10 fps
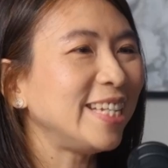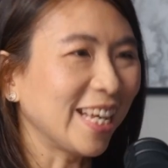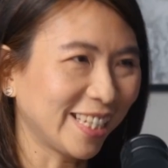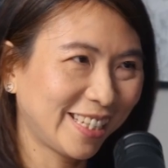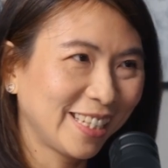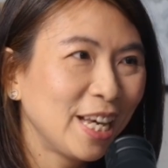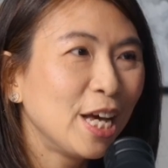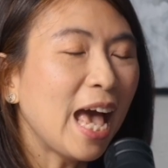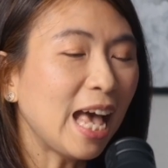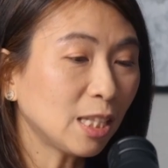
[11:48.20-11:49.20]
Yes,
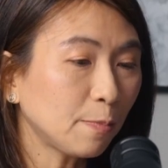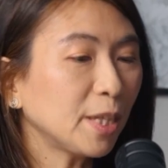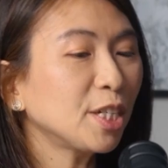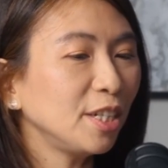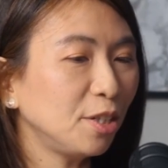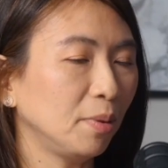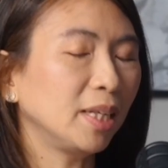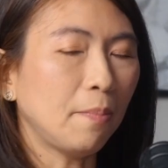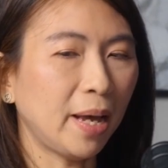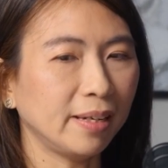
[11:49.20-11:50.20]
especially during
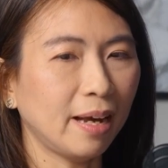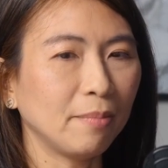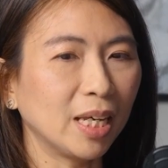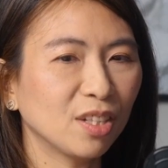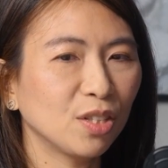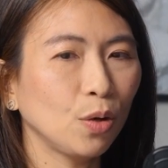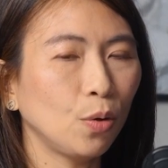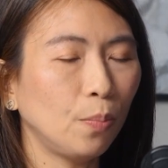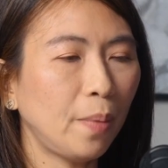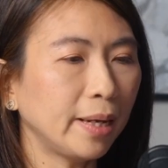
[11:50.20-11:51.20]
the pandemic.
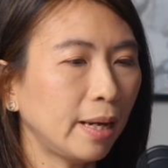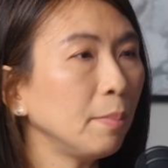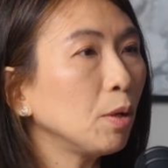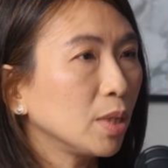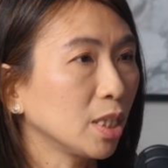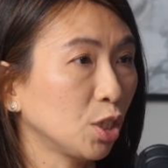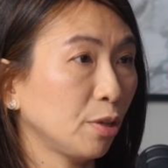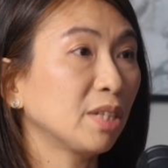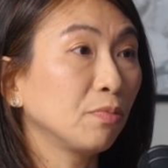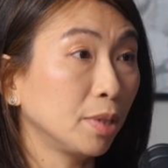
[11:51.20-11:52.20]
So pandemic was a
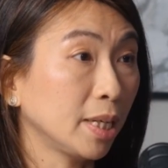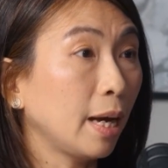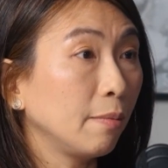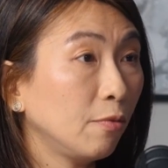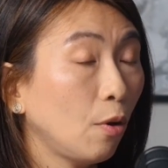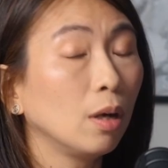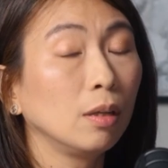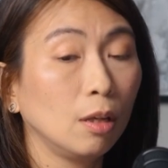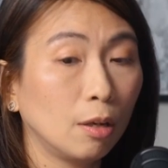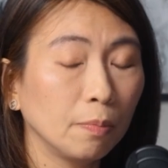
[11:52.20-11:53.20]
stressful time for a
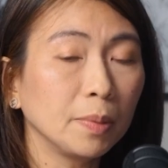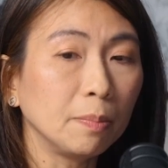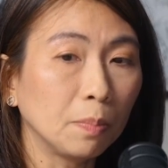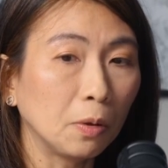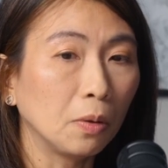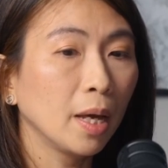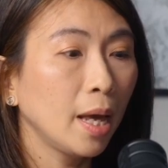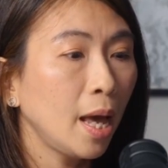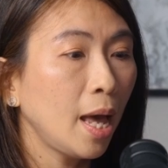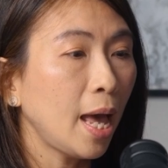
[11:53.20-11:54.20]
lot of people.
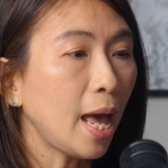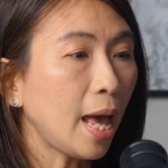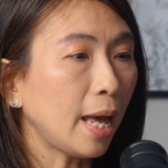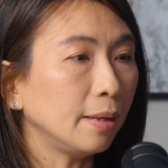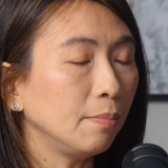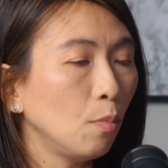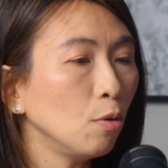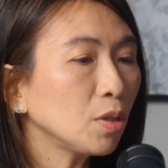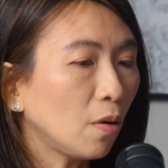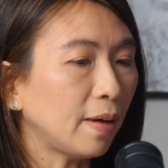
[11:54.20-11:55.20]
And
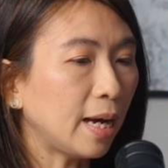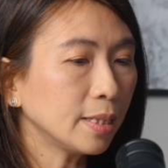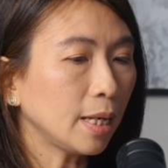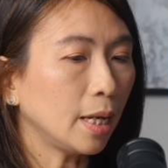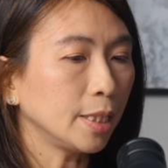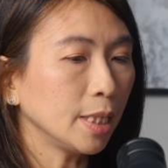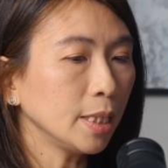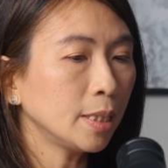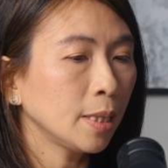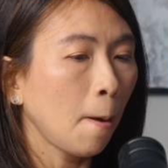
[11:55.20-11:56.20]
most of us are
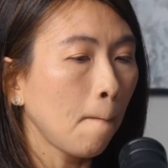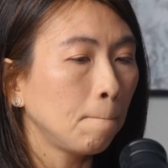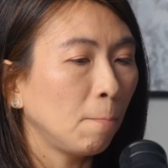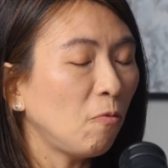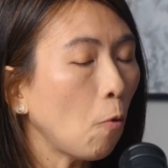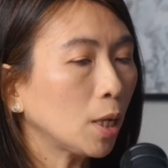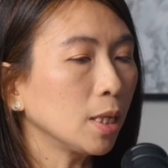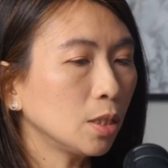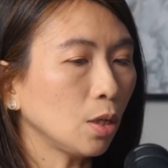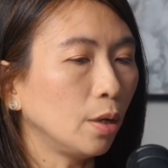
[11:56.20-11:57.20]
just
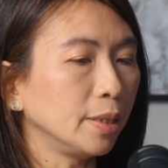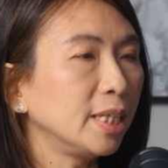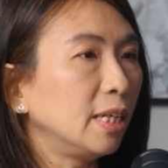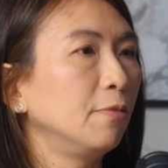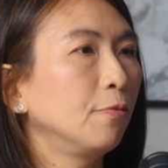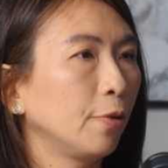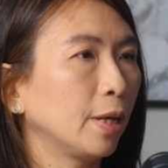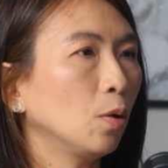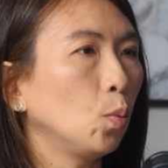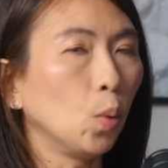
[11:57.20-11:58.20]
focused on
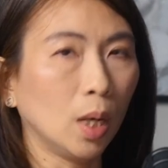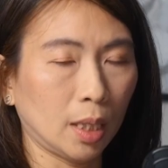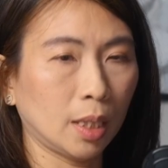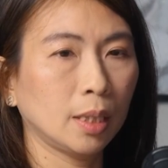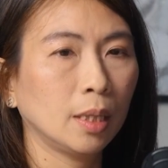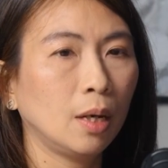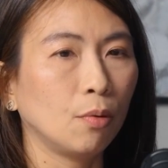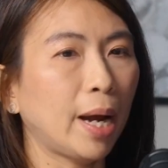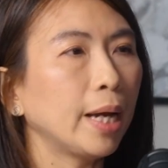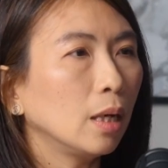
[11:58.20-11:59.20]
delivering work,
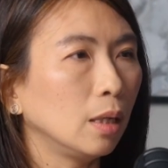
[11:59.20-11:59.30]
right?